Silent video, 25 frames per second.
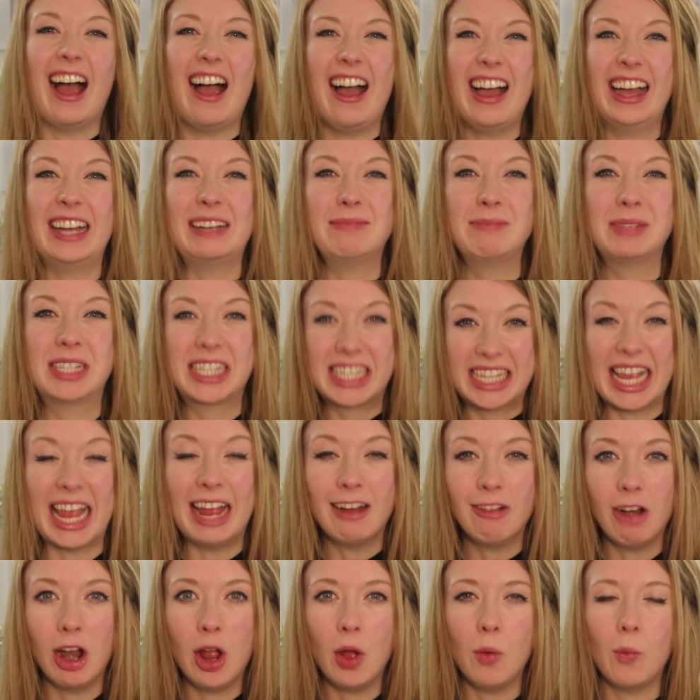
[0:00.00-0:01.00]
I'm
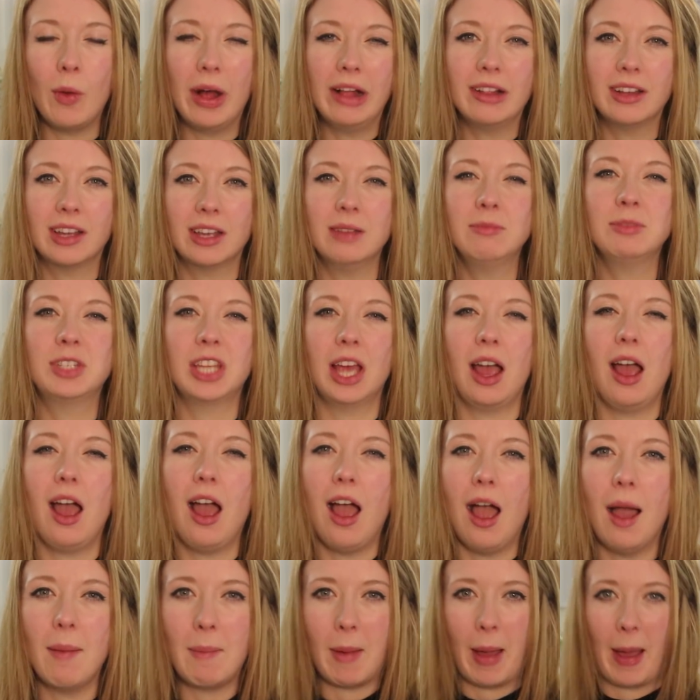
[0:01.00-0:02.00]
Sarah, welcome to
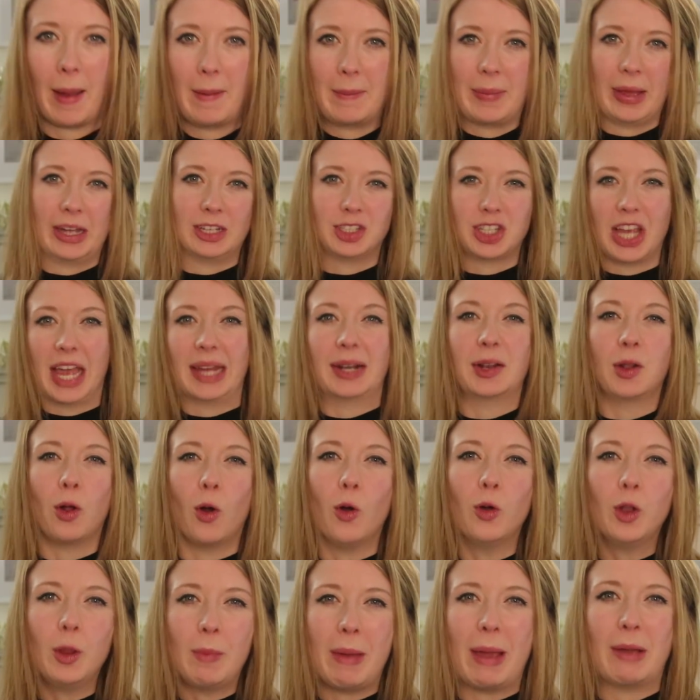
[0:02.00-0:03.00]
Hubbub, a channel
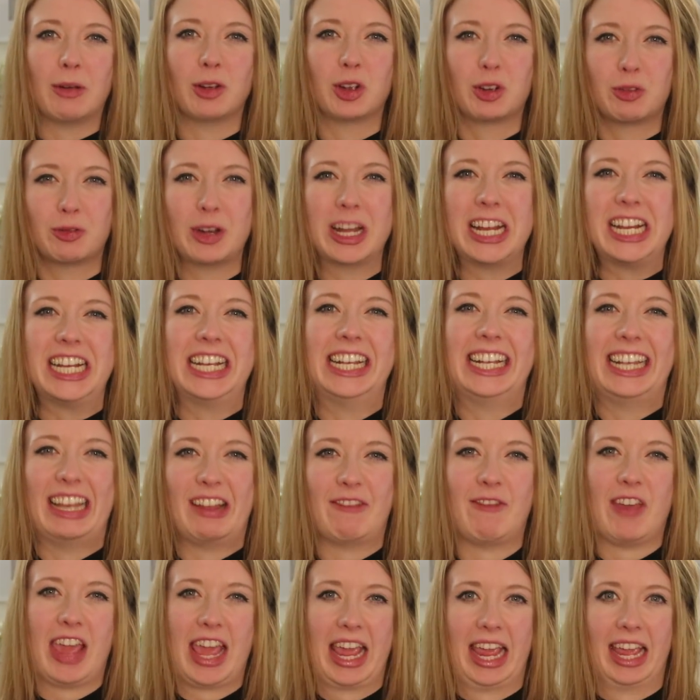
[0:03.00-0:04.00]
all about green
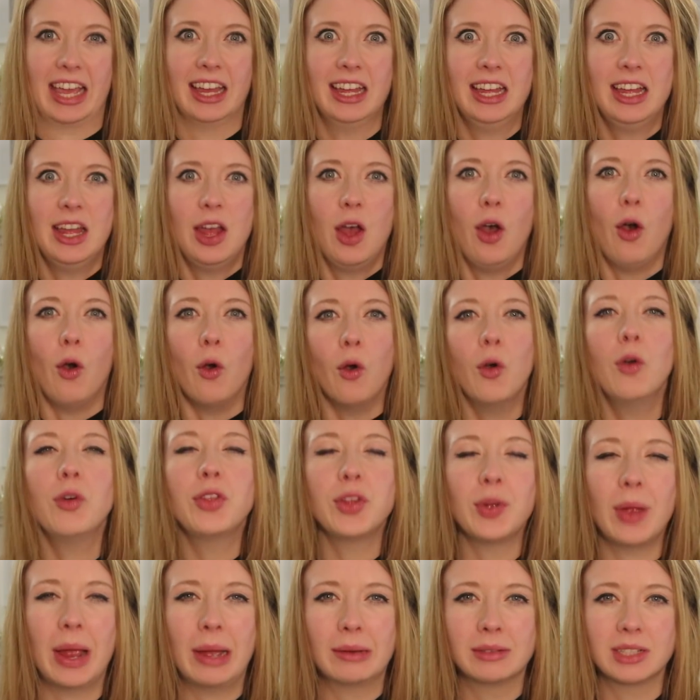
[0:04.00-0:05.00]
living. All
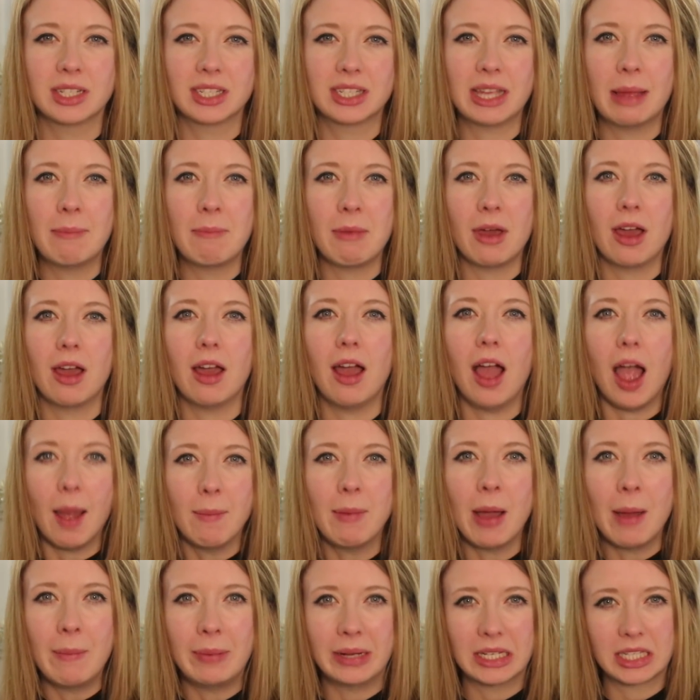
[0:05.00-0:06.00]
throughout December,
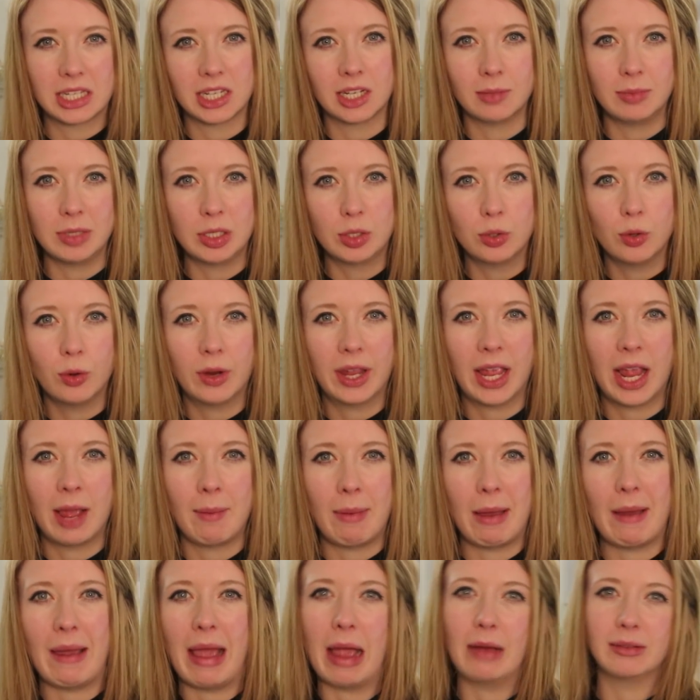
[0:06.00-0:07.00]
Hubbub is going to be talking
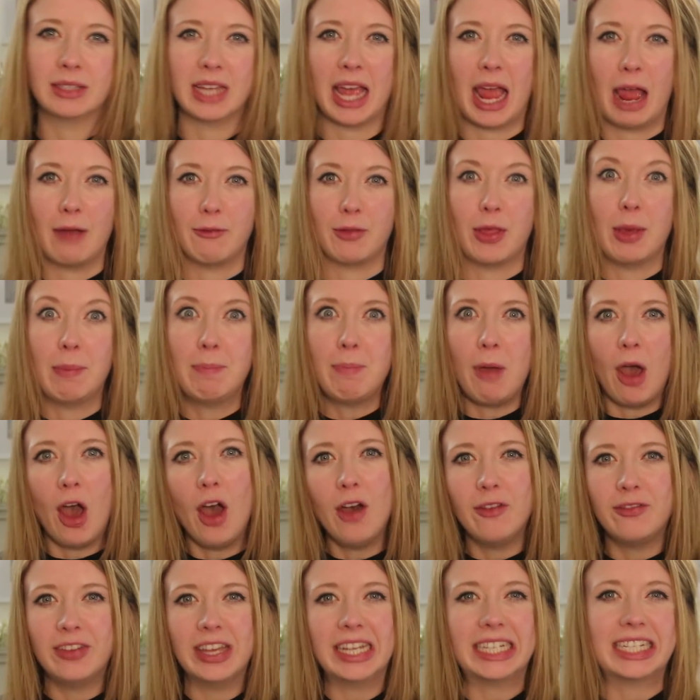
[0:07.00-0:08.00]
about how to have the
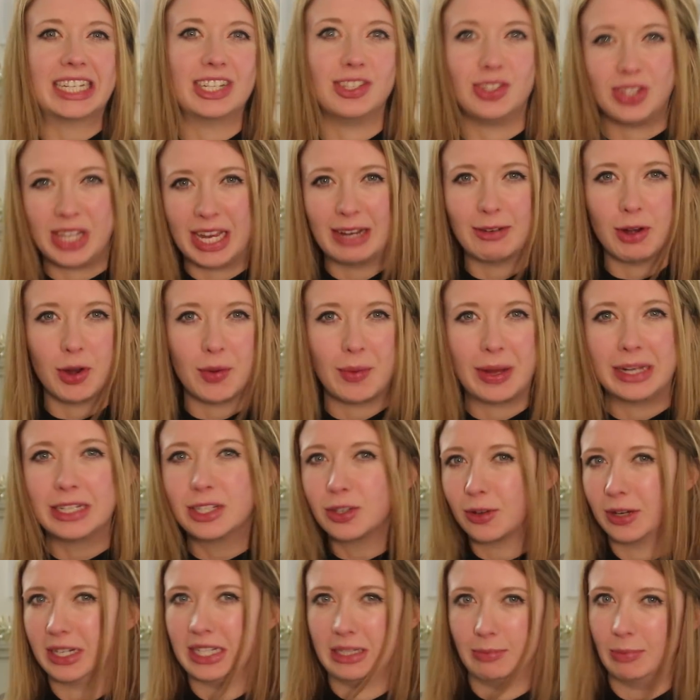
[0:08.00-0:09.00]
perfect
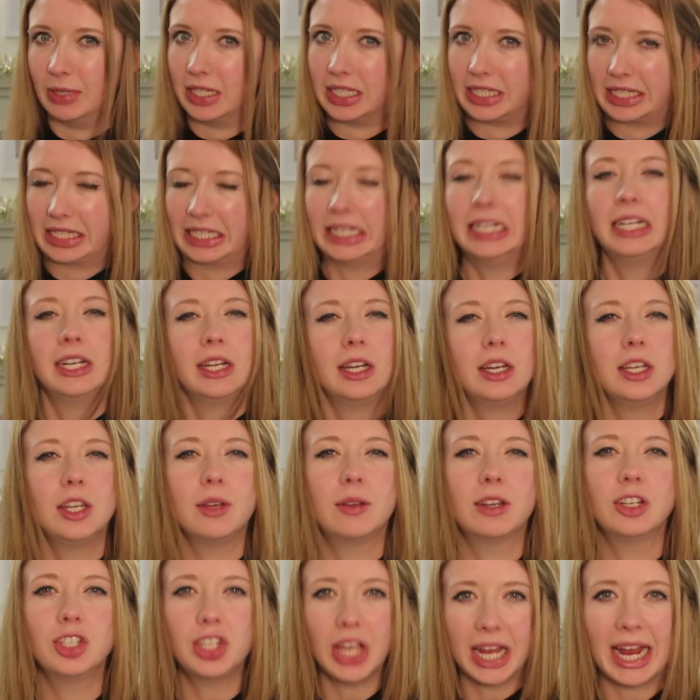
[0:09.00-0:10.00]
zero-waste Christmas.
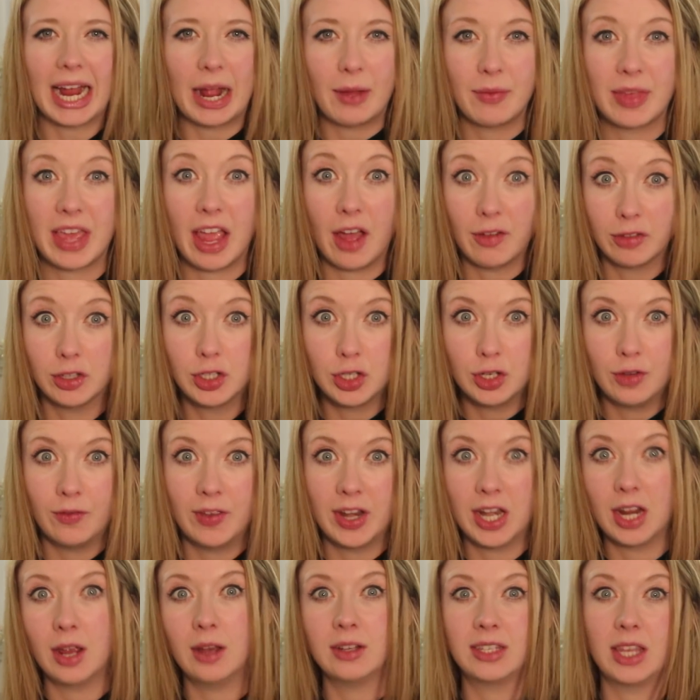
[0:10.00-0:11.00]
You can check out the other two
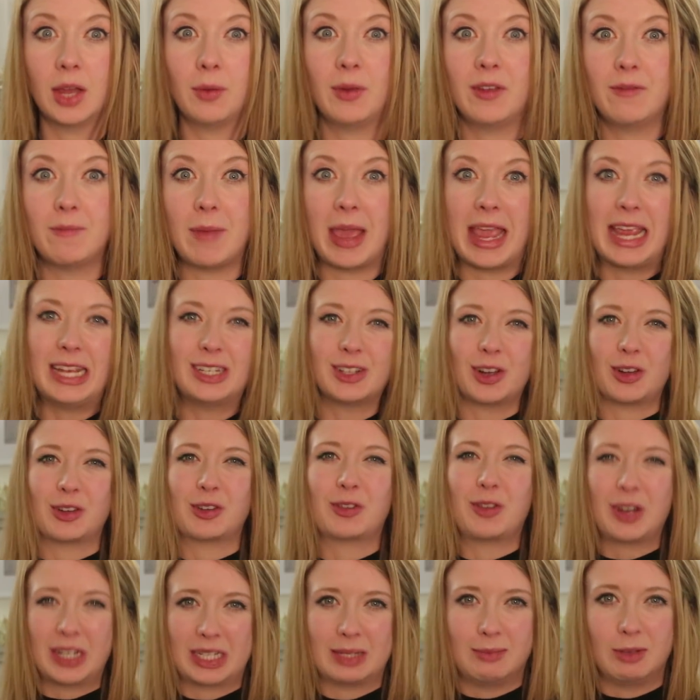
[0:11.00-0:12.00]
videos that we've made
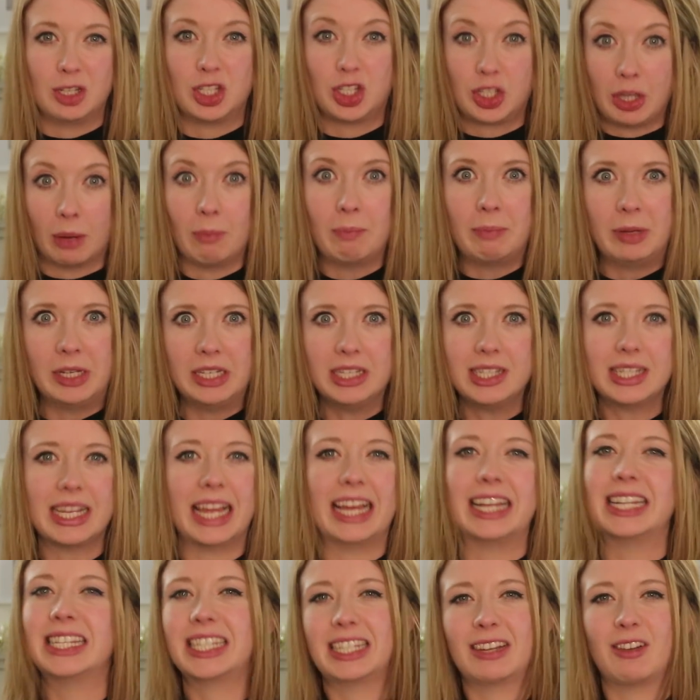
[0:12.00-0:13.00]
on Christmas jumpers
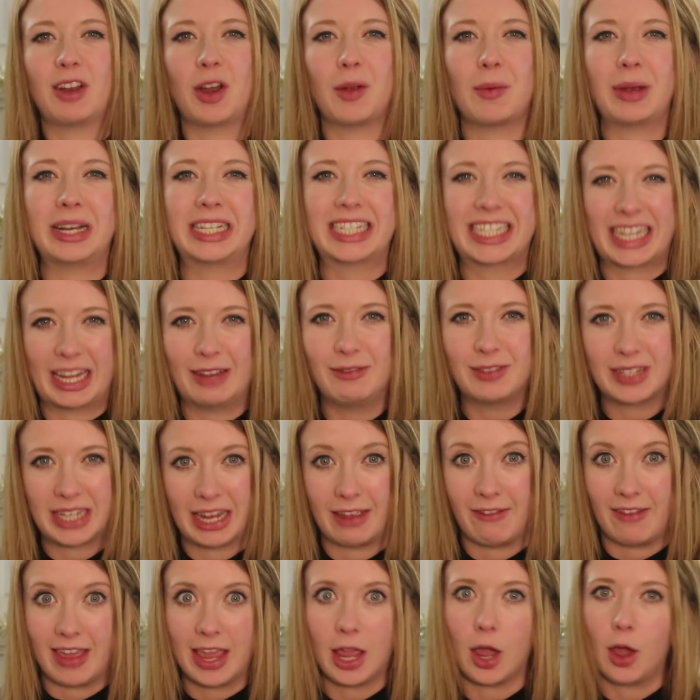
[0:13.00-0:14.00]
and zero-waste gift
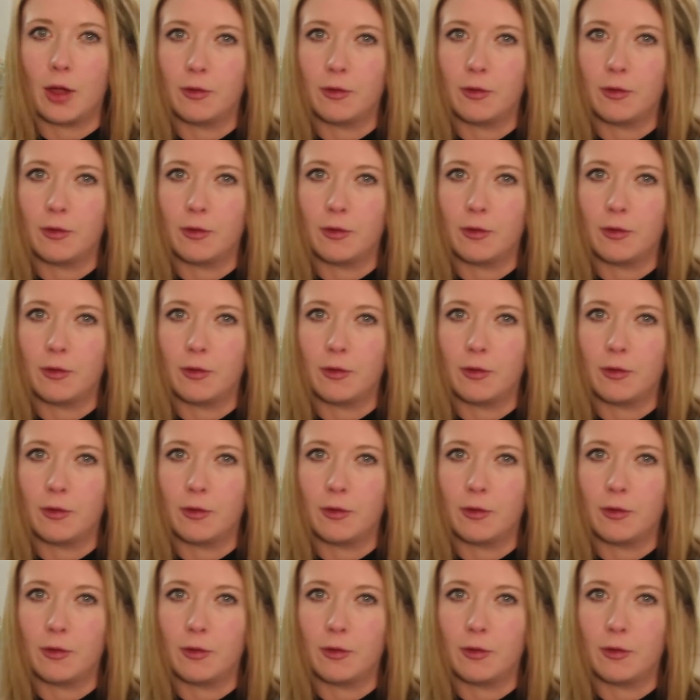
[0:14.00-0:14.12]
giving